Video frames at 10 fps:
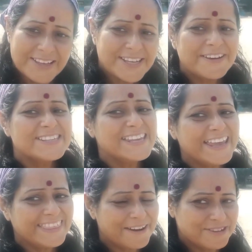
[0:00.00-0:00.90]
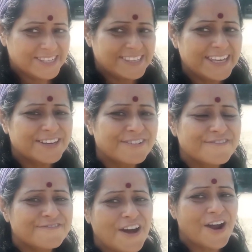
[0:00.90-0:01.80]
So I'd say that was a secret
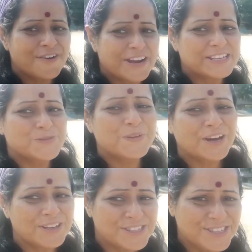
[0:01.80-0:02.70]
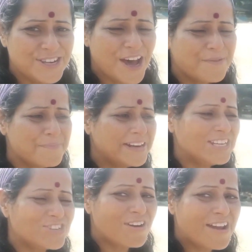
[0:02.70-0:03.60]
forest because not
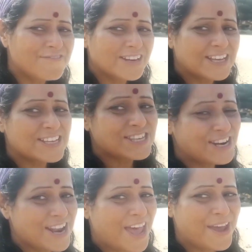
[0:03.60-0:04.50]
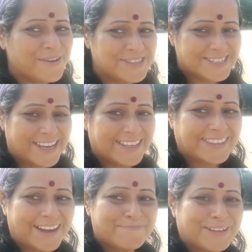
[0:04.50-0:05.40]
many travellers know to take
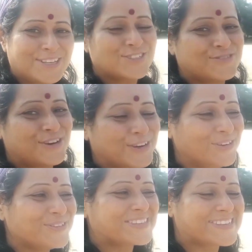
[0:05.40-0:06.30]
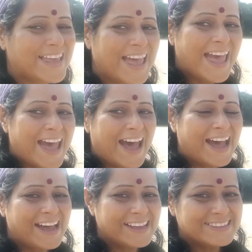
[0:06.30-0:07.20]
that beach route.
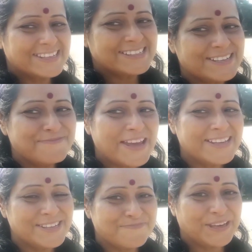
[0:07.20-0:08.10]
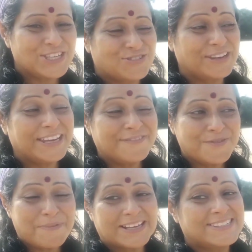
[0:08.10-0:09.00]
And it's an amazing beach route.
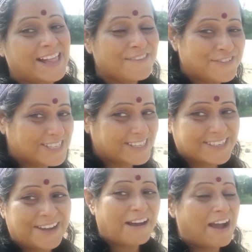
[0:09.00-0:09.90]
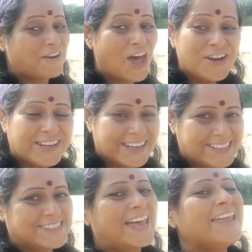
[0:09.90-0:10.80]
Even myself, I didn't know how long it
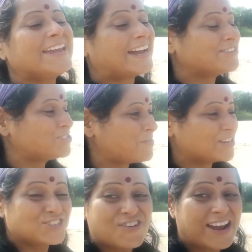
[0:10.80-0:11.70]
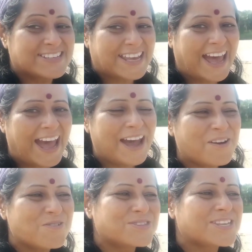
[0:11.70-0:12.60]
would take. I just went and tried it
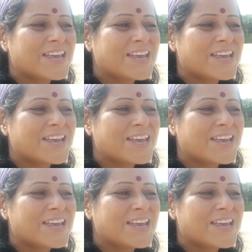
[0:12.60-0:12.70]
out.